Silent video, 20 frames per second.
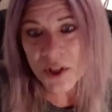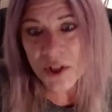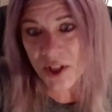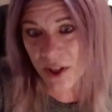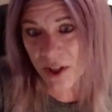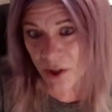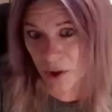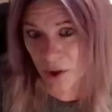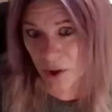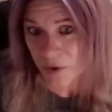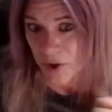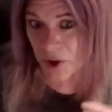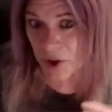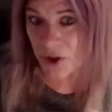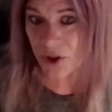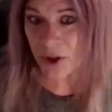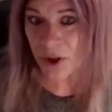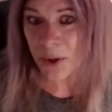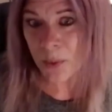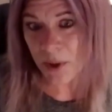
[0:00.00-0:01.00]
I knew for
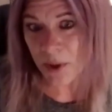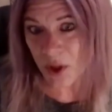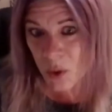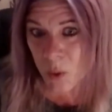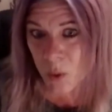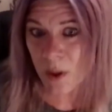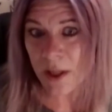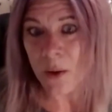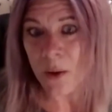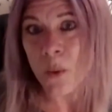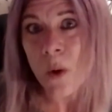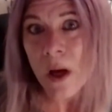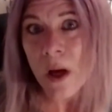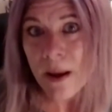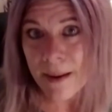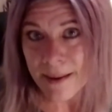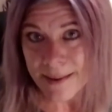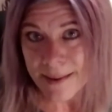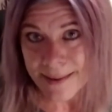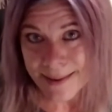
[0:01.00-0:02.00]
sure which one it
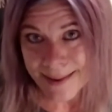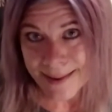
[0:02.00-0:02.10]
was.